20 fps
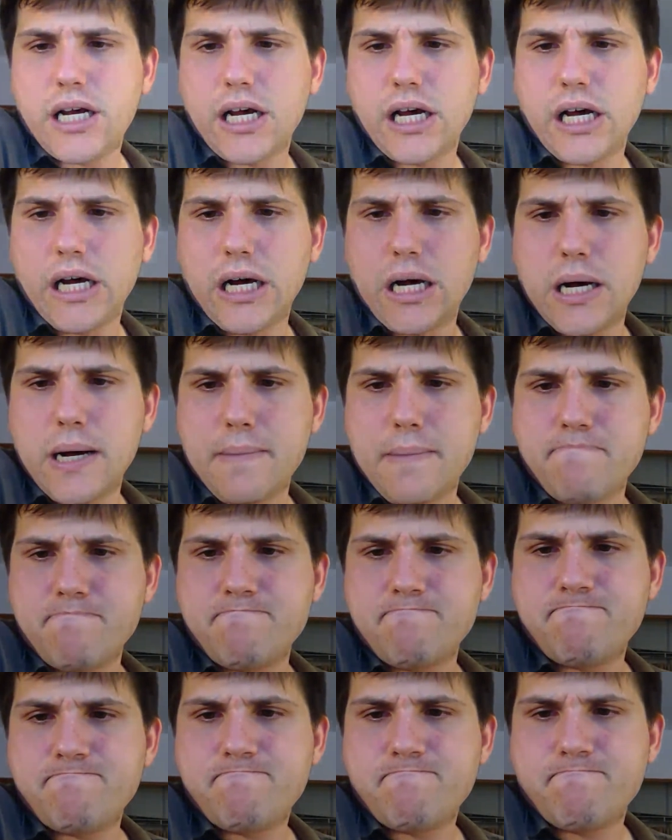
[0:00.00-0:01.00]

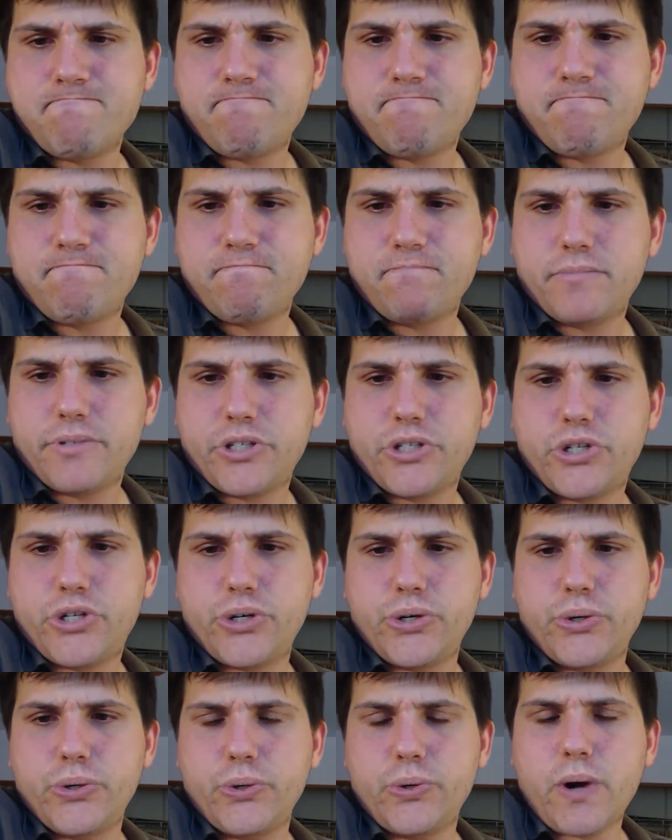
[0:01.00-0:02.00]
Um,
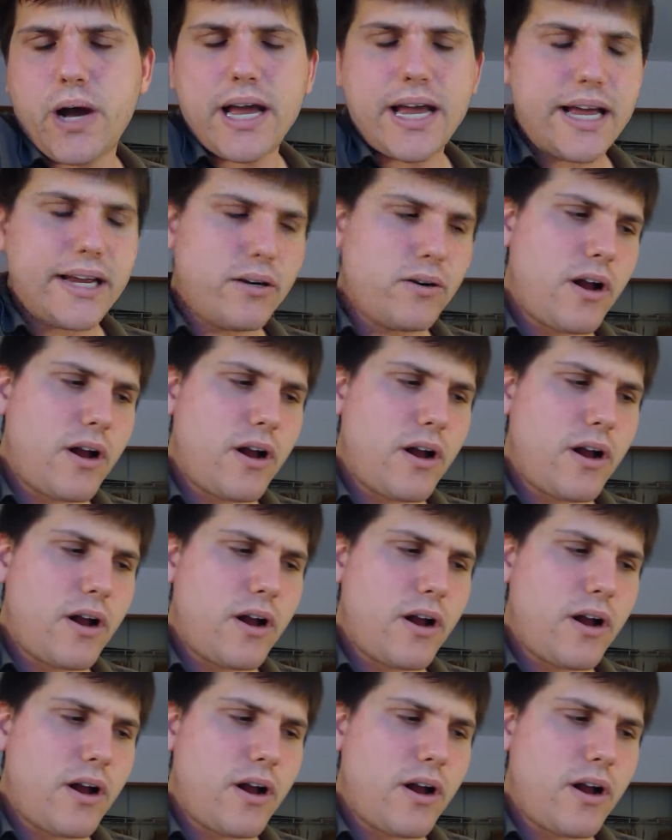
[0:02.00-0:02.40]
I